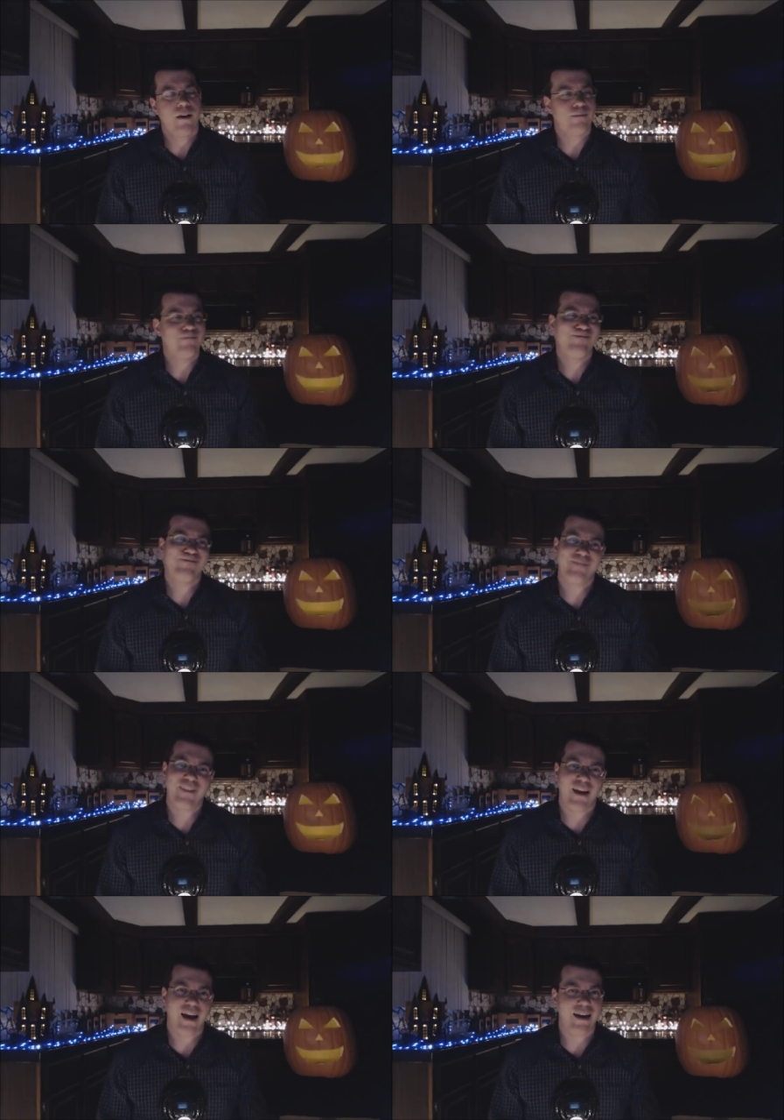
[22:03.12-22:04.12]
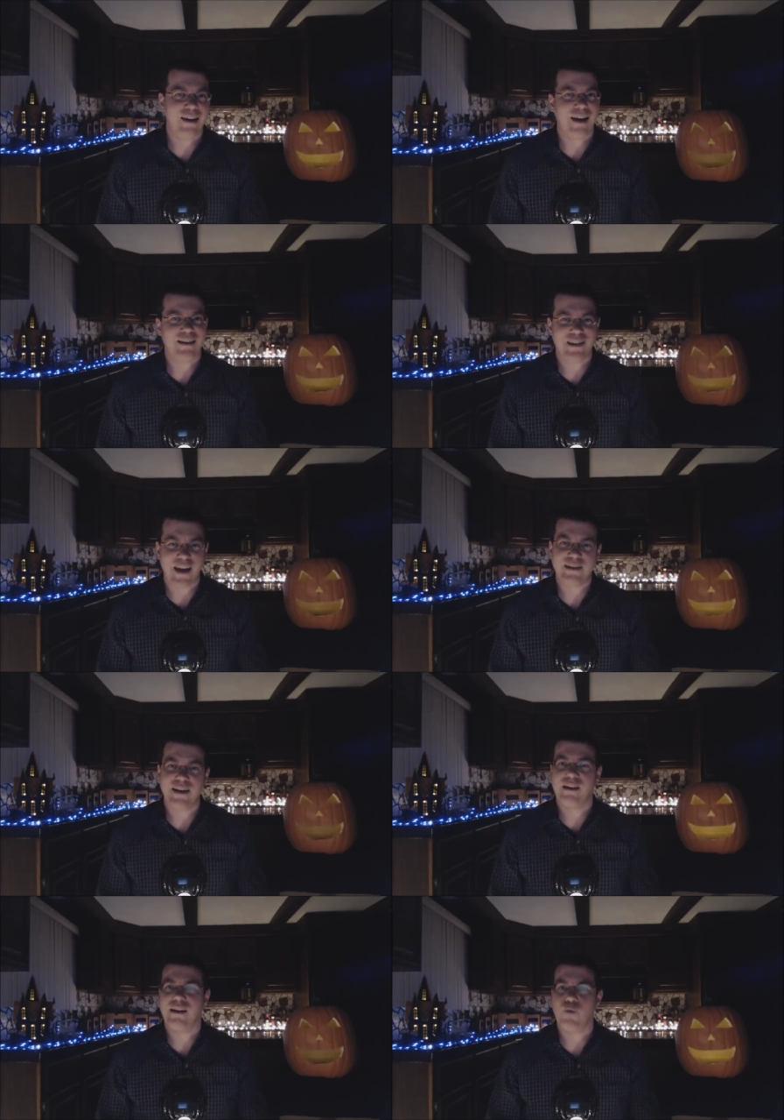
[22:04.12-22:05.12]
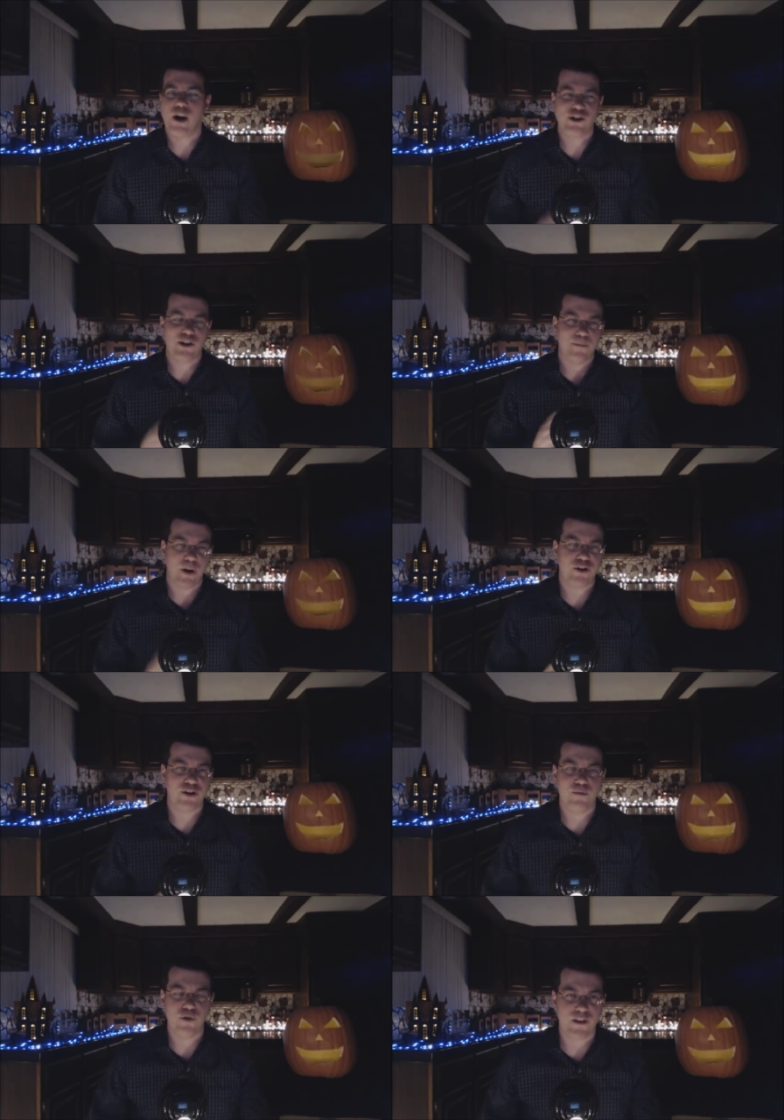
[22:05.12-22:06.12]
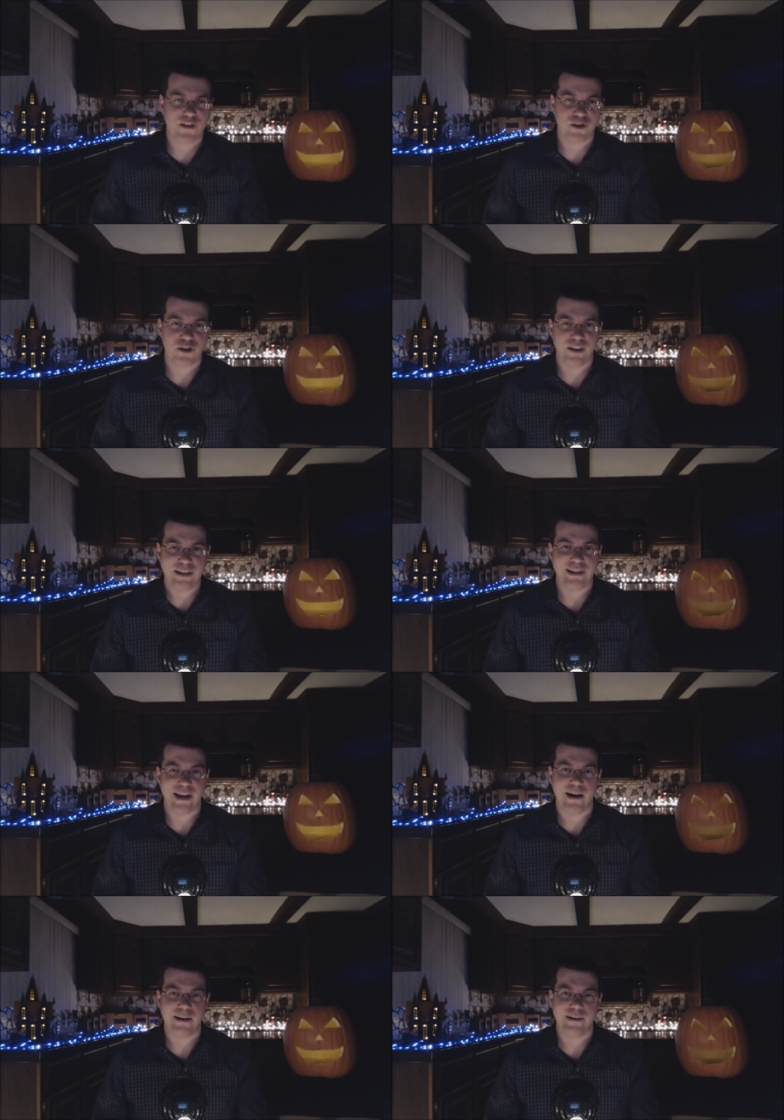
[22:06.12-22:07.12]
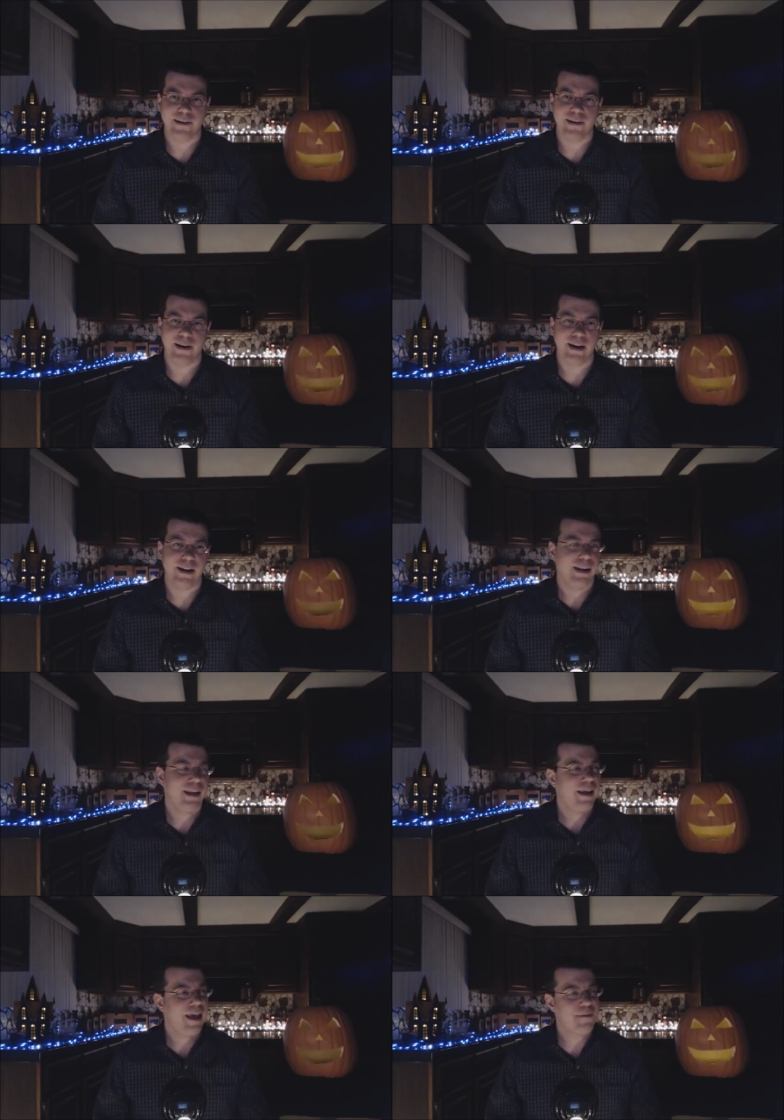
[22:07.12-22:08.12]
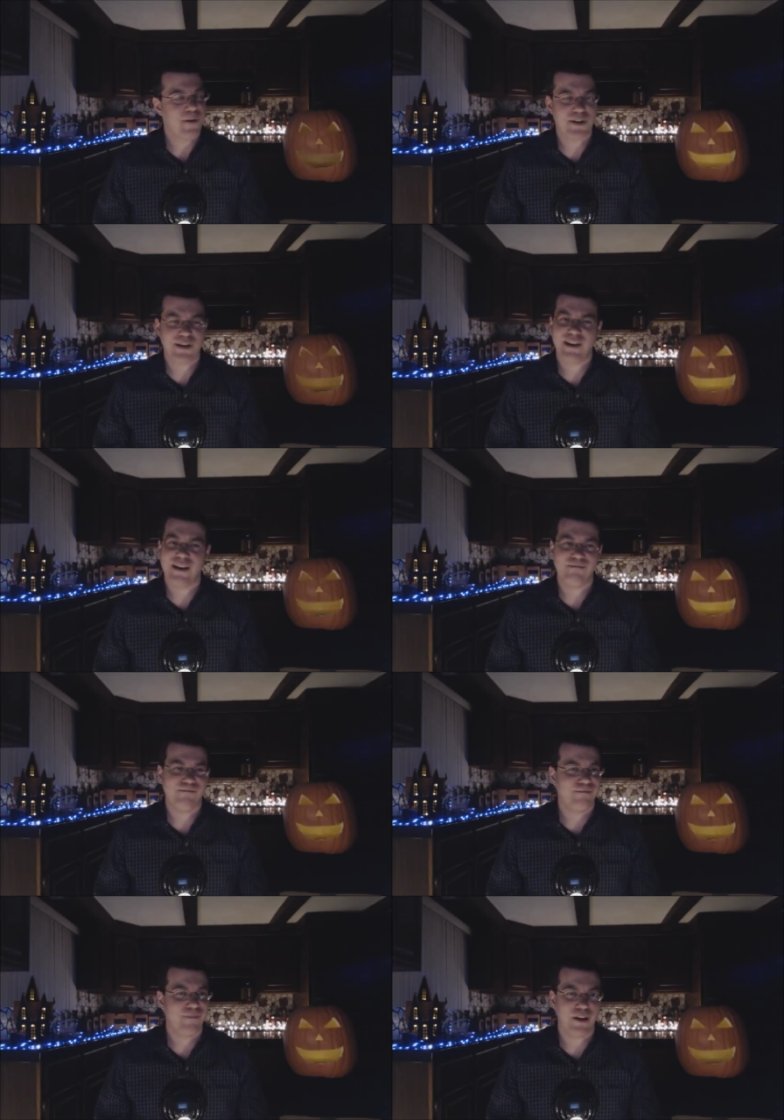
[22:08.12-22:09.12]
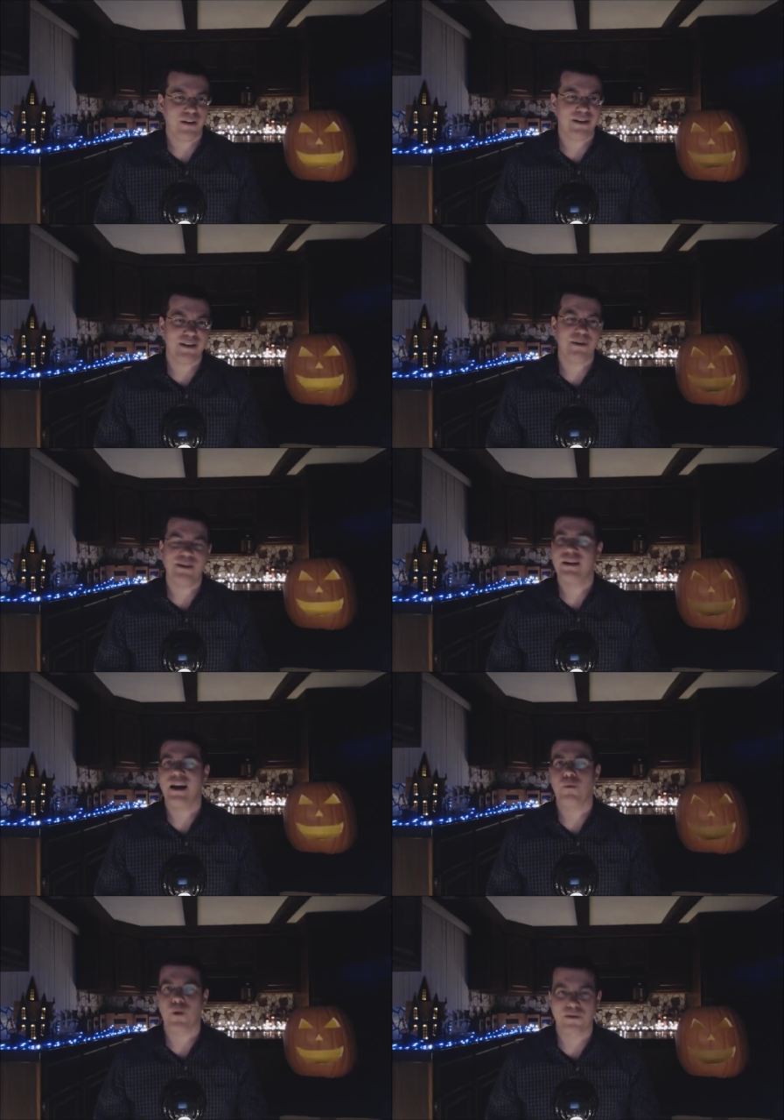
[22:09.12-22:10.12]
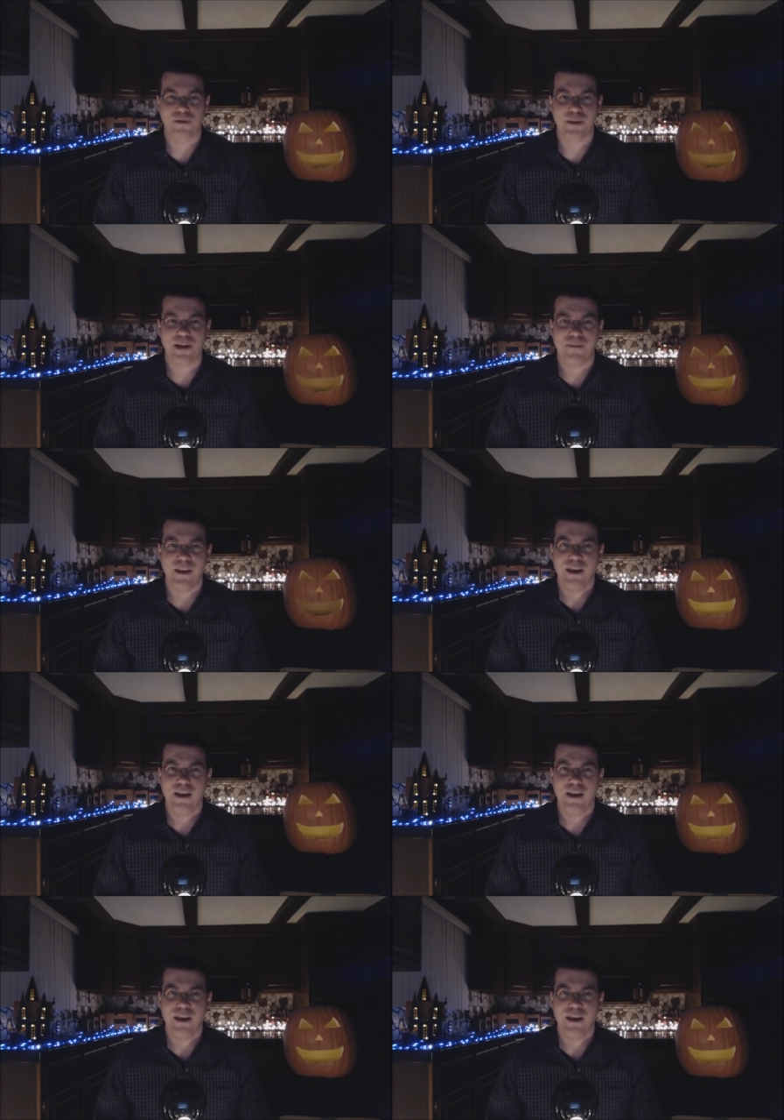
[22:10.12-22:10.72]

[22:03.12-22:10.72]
you know, I, I sat down and I watched a bunch of the movies that you listed out here tonight, and most of them, you know, they simply did not work for me.